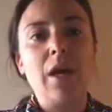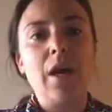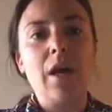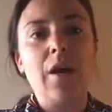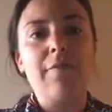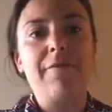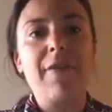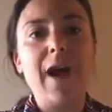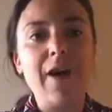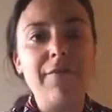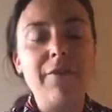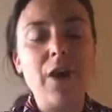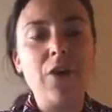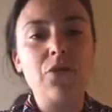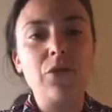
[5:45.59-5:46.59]

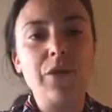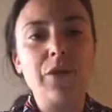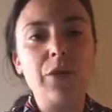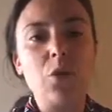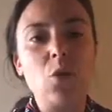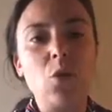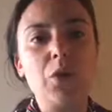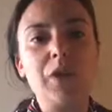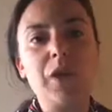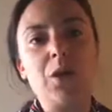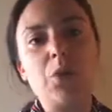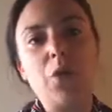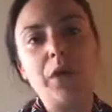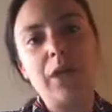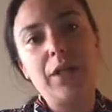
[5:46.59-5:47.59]
500 schools in
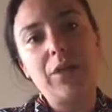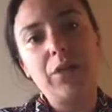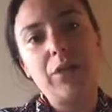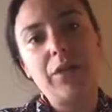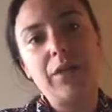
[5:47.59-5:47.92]
22